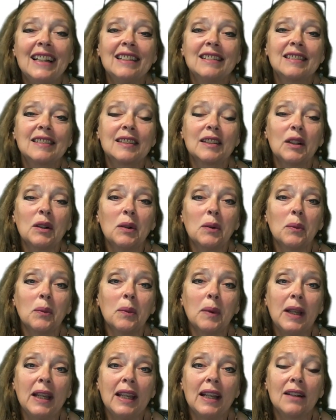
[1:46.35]
So
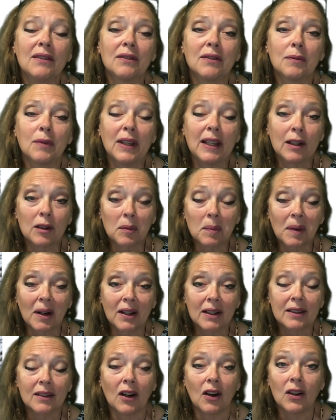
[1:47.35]
we have
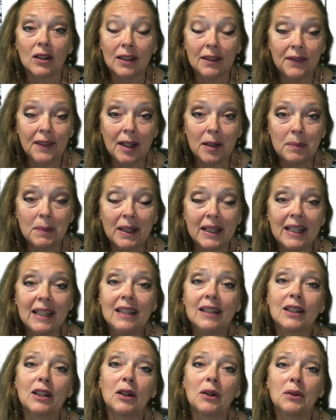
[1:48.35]
earmarked all of that money
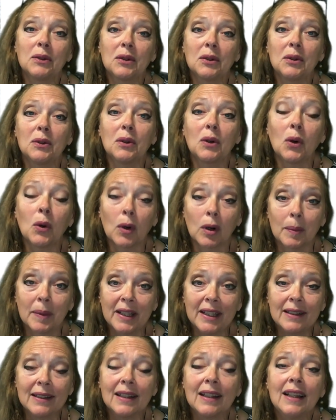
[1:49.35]
to go to
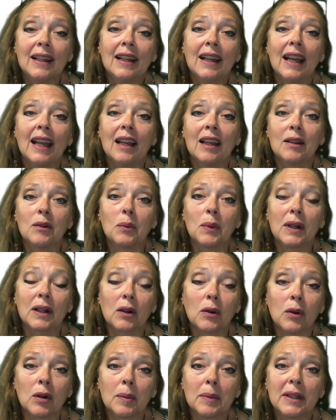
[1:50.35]
Corbett, and
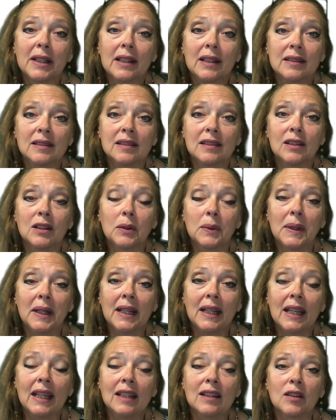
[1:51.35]
what Corbett is
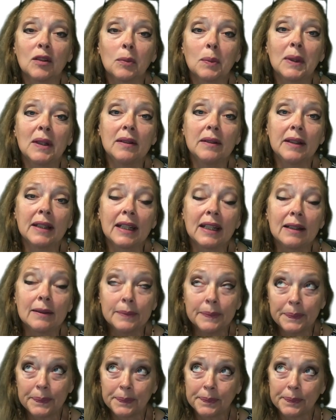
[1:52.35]
doing is building